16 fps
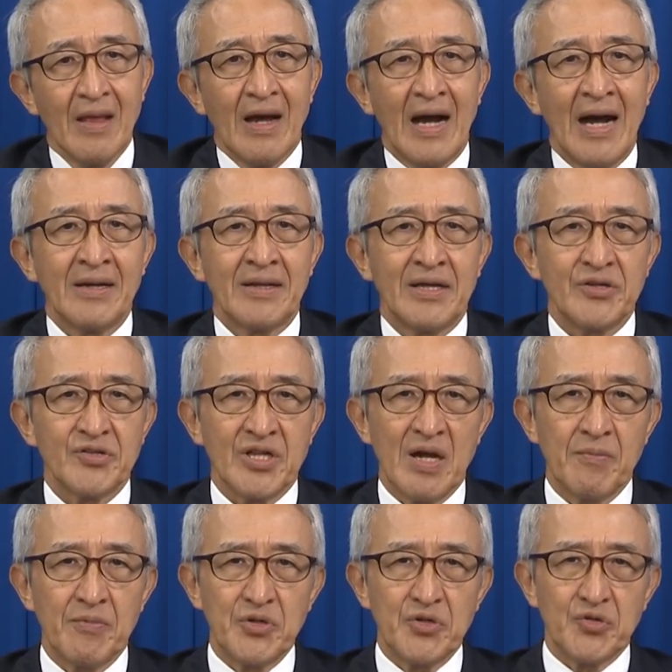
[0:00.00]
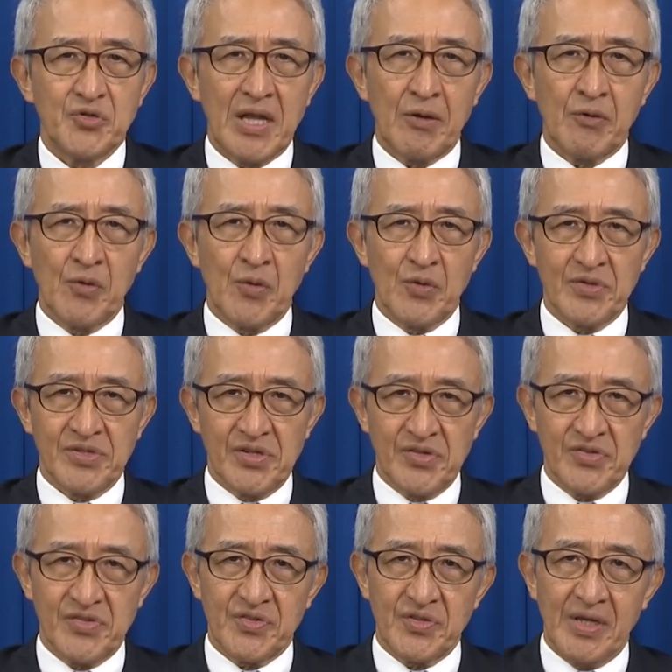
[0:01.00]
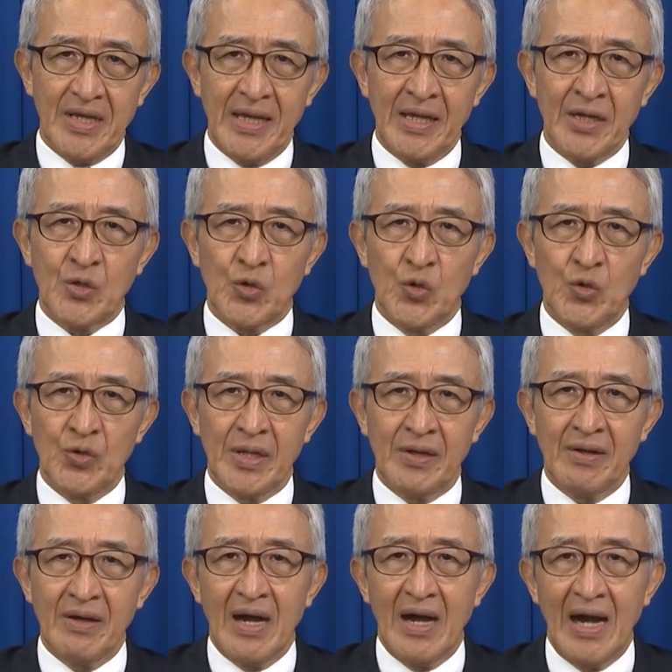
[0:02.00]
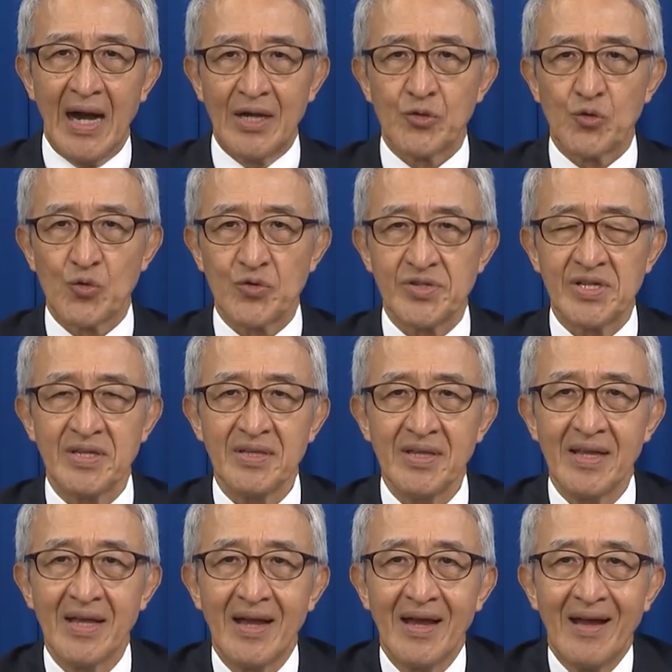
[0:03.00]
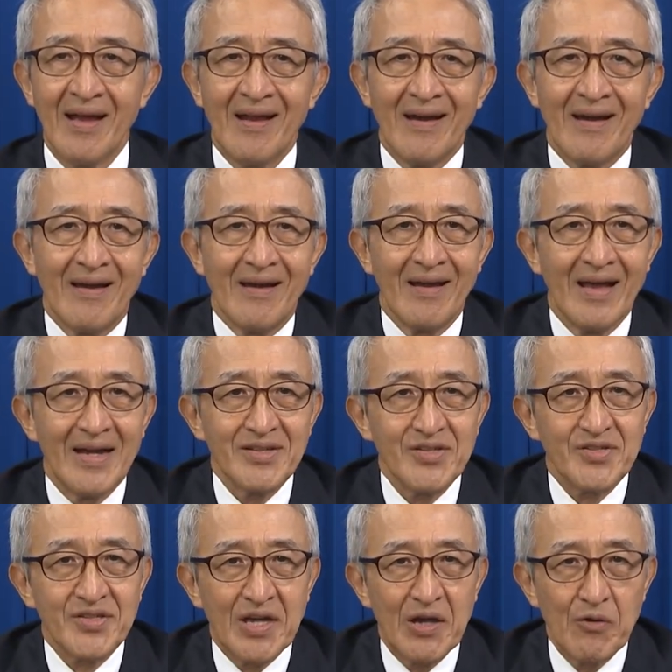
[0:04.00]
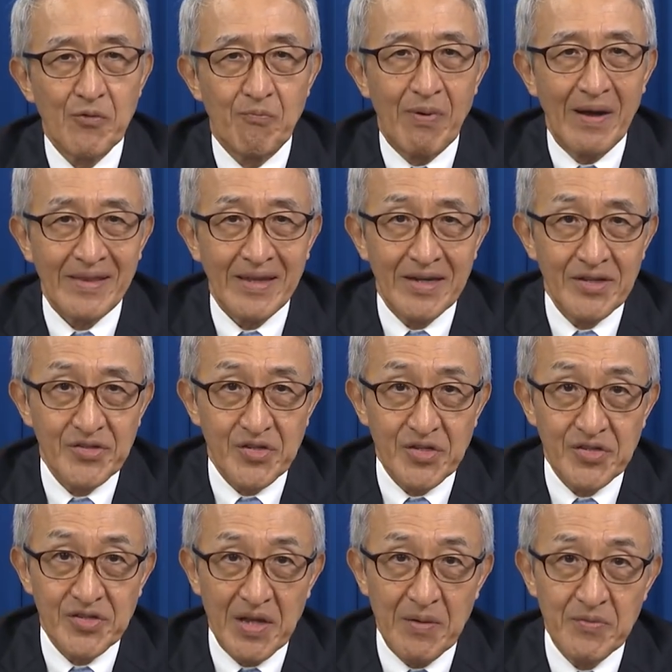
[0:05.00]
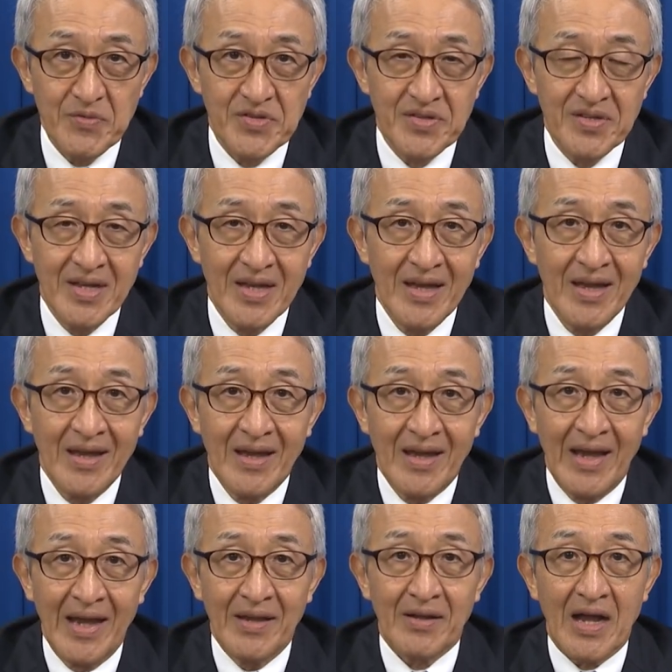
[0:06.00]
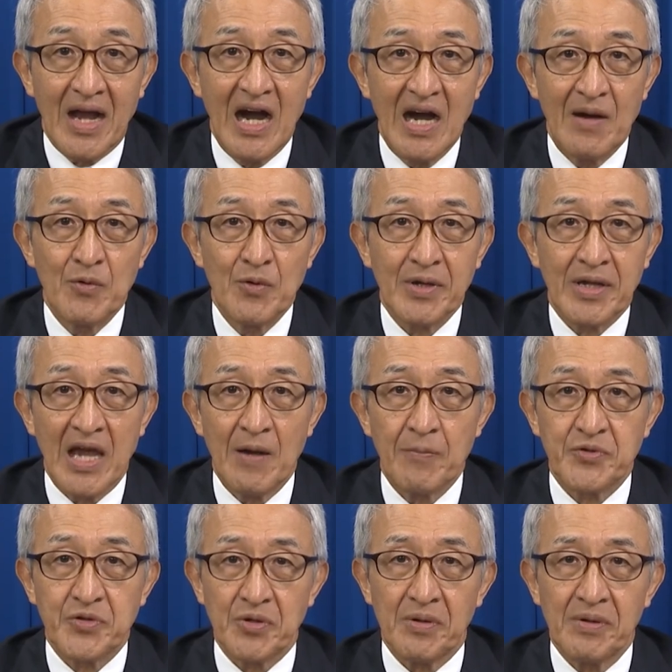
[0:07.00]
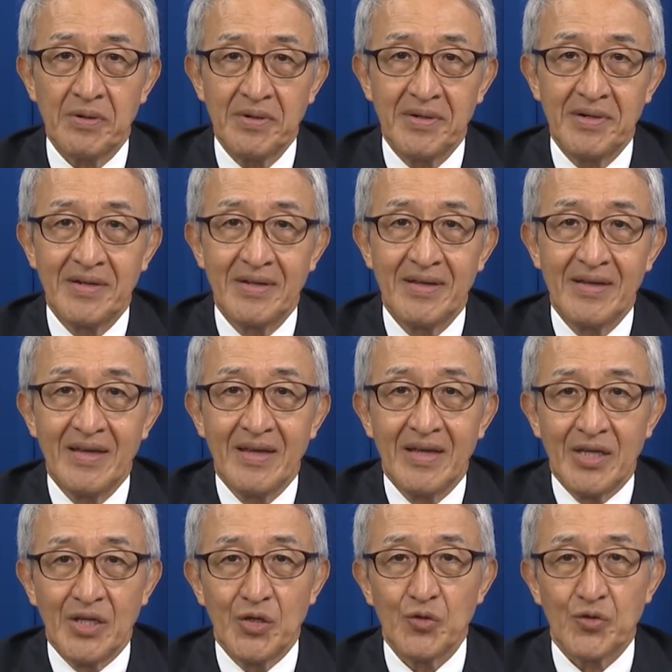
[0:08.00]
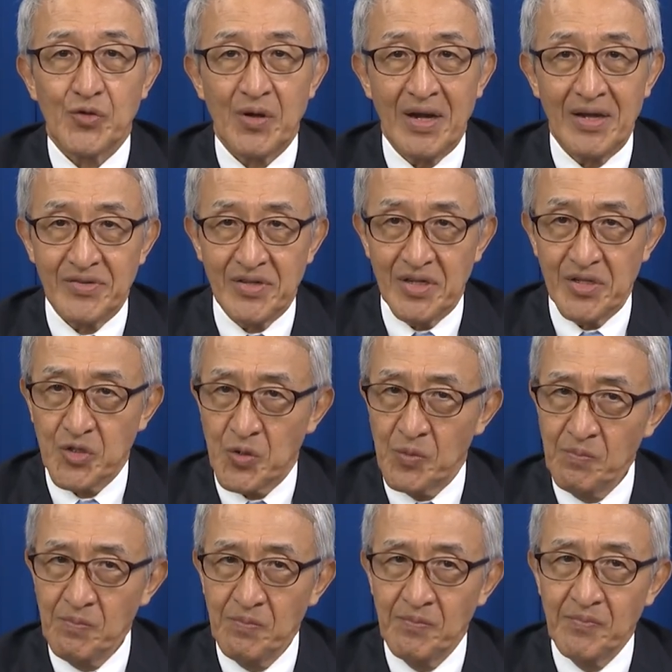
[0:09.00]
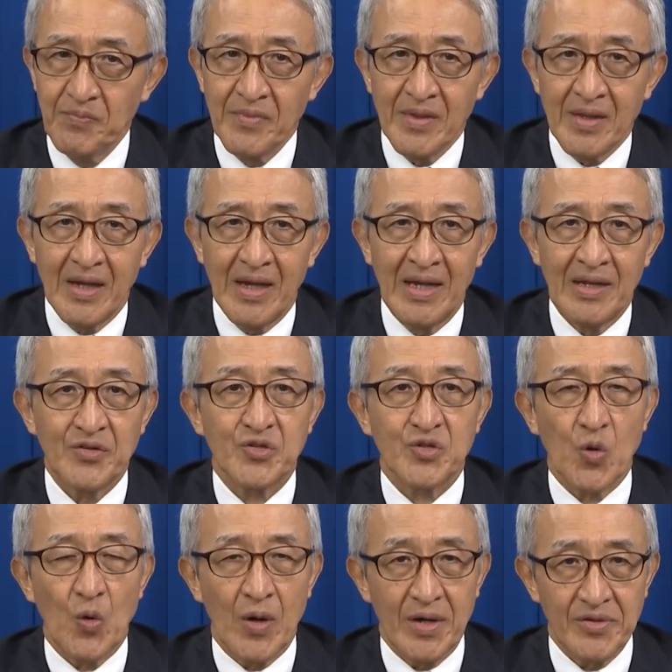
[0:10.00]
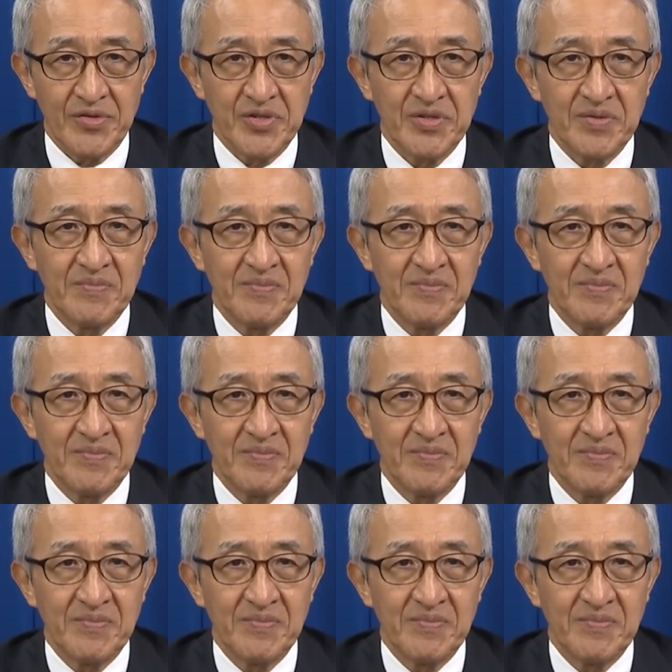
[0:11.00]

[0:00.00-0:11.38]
and established technologies, including hydrogen, large-scale battery systems, and carbon capture, utilization, and storage.